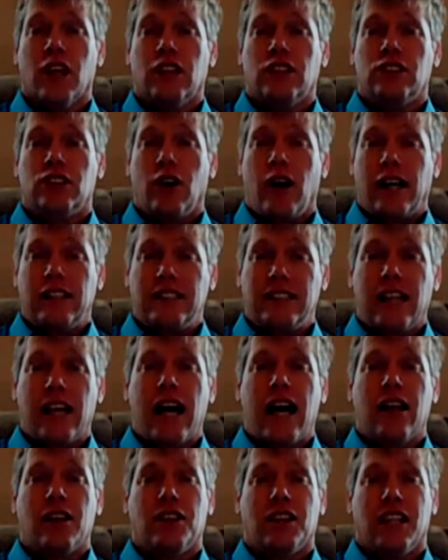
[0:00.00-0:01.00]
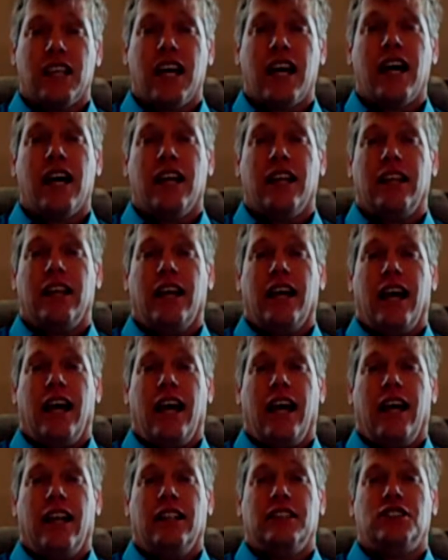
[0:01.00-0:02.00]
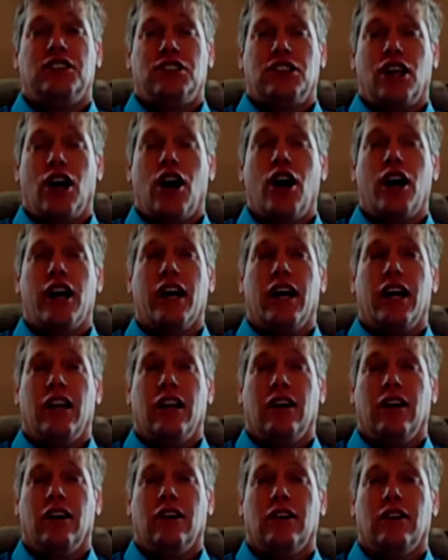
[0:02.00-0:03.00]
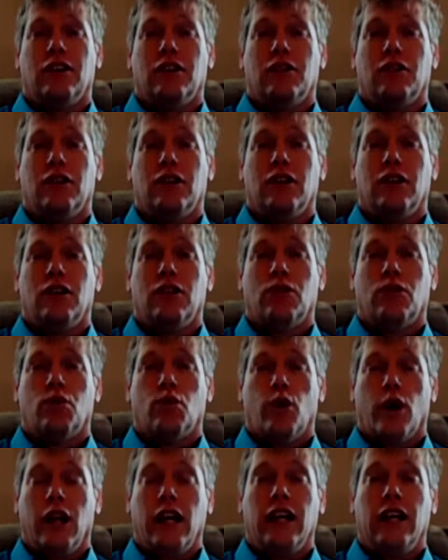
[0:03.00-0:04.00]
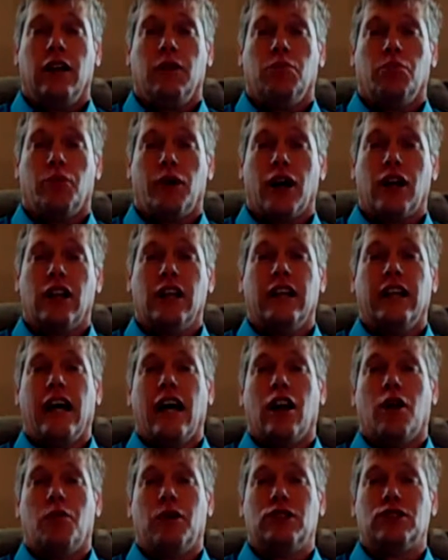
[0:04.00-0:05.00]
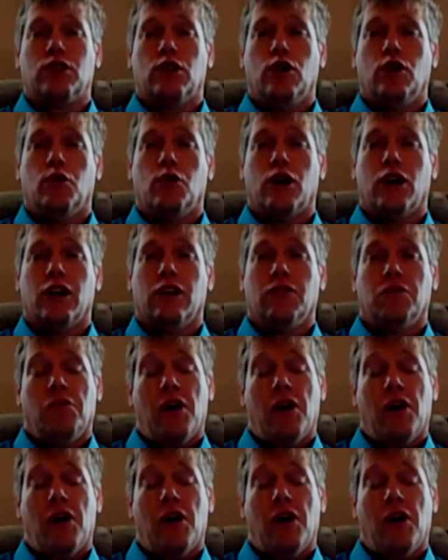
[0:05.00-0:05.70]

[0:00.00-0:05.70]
So I set out then and started really buckling down on my schoolwork.